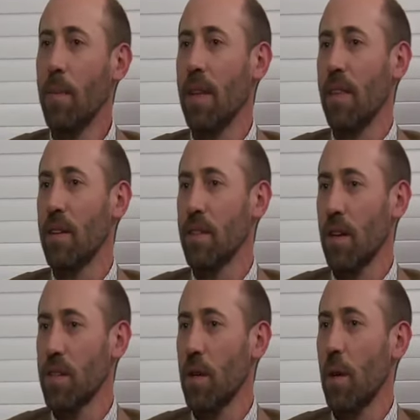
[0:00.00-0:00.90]
But then there's
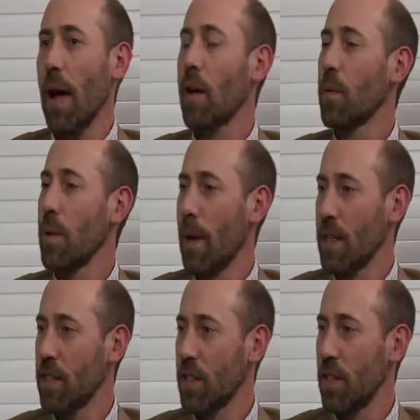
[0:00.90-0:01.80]
also, how do we
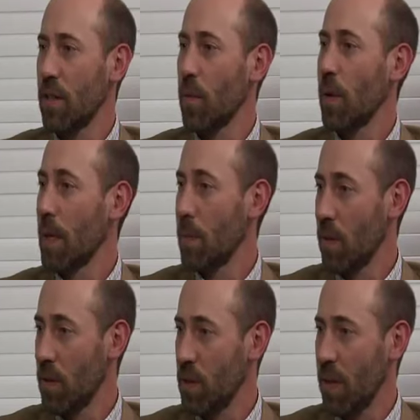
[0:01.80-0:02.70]
measure what
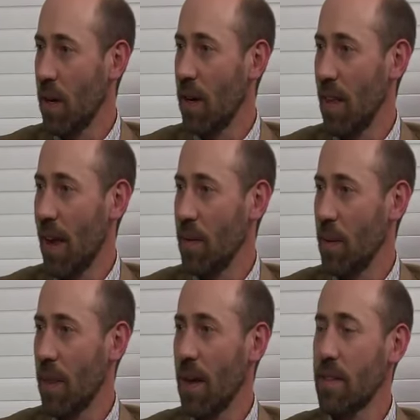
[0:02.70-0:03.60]
people are doing online
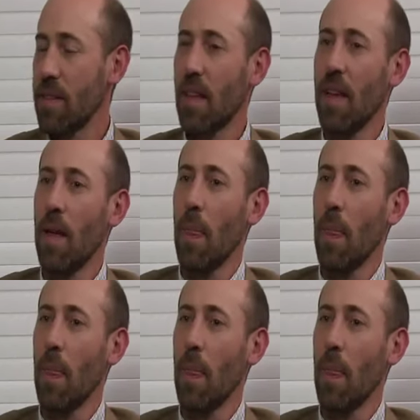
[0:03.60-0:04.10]
with us?